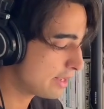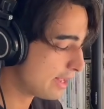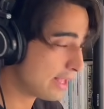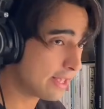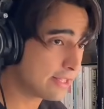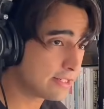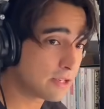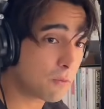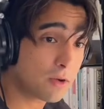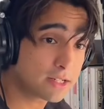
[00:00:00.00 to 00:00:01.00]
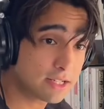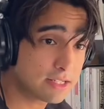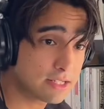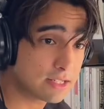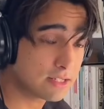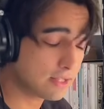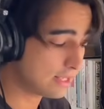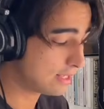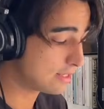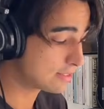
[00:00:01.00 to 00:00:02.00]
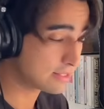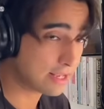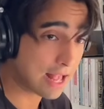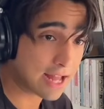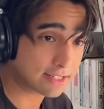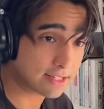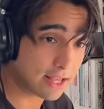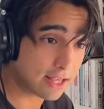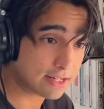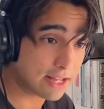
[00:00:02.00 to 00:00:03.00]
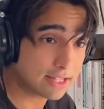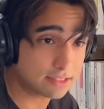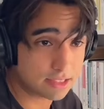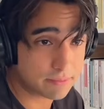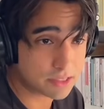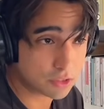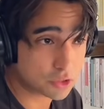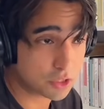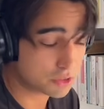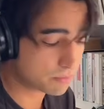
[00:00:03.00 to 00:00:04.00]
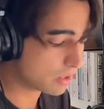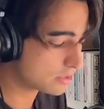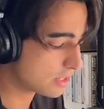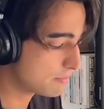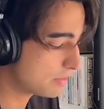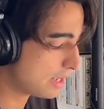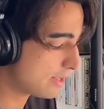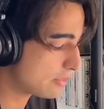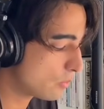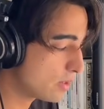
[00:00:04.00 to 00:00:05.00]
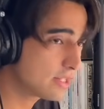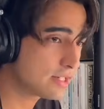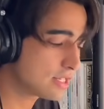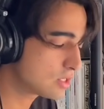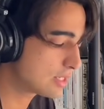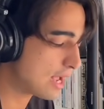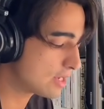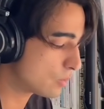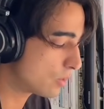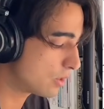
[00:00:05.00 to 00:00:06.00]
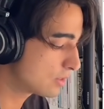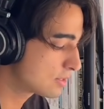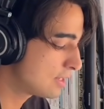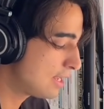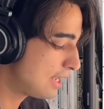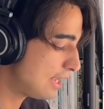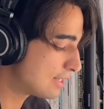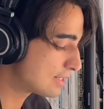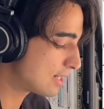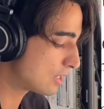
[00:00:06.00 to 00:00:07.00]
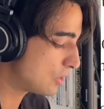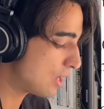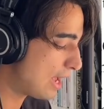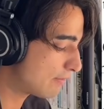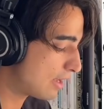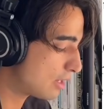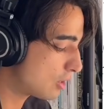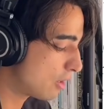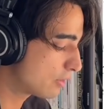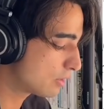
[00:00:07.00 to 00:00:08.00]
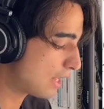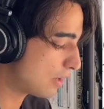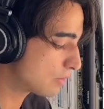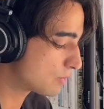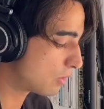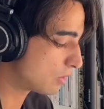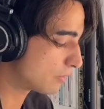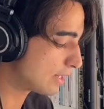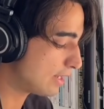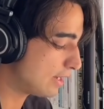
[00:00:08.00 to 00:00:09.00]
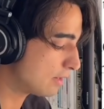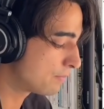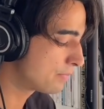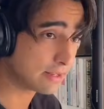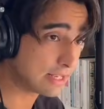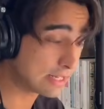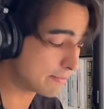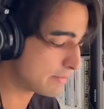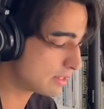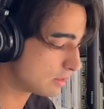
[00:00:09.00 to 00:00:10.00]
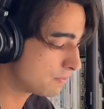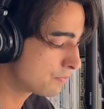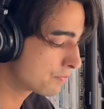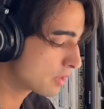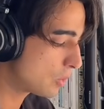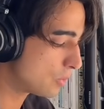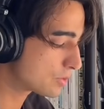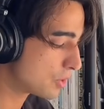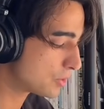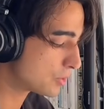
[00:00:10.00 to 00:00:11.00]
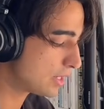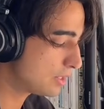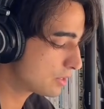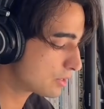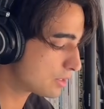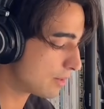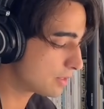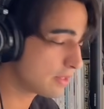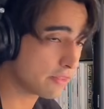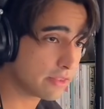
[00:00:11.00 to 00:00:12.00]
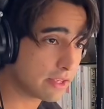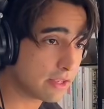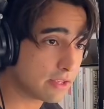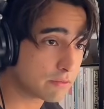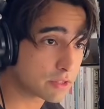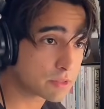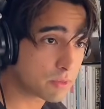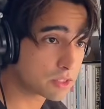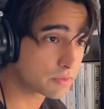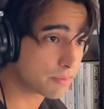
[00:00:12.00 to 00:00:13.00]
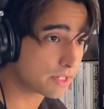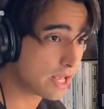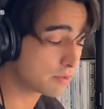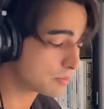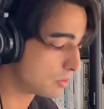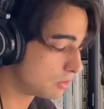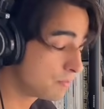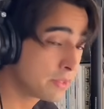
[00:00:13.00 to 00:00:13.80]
And what they did is they added an LLM as a judge paradigm. And the way that this guy works is that you have another language model right here in the middle who is going to intercept the response from the language model.